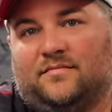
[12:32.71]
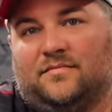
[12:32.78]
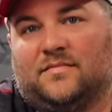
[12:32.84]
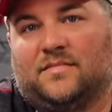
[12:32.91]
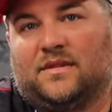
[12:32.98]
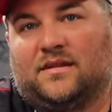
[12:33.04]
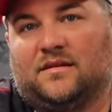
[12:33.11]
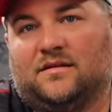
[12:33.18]

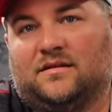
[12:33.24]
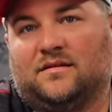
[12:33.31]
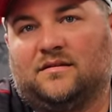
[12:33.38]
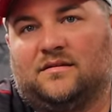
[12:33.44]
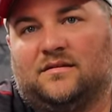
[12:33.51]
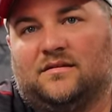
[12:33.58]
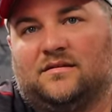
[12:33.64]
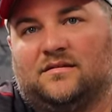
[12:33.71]
Don't
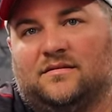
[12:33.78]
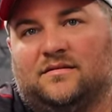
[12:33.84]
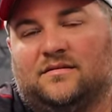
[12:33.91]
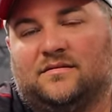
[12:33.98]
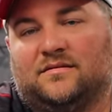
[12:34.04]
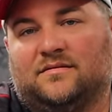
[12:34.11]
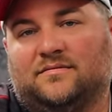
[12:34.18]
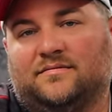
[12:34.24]
drink and
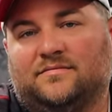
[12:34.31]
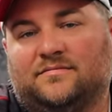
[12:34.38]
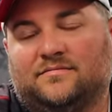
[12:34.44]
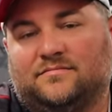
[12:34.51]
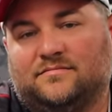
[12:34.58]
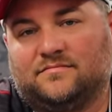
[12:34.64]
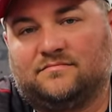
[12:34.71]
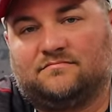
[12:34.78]
drive,
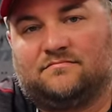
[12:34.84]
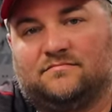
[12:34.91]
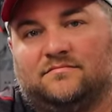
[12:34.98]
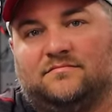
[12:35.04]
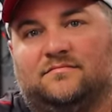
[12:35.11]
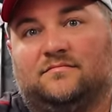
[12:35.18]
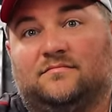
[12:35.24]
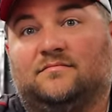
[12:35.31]
drink and
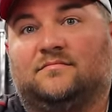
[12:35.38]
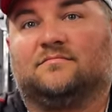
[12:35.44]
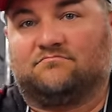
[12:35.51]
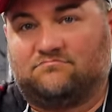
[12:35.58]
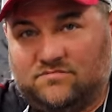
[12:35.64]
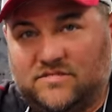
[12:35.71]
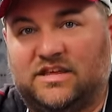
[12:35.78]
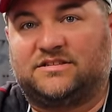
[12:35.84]
ride.
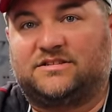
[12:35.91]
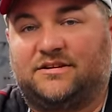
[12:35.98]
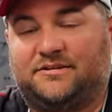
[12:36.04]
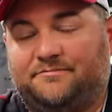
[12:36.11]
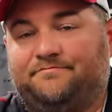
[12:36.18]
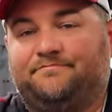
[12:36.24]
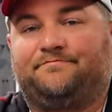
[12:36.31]
That's, That's the smart it.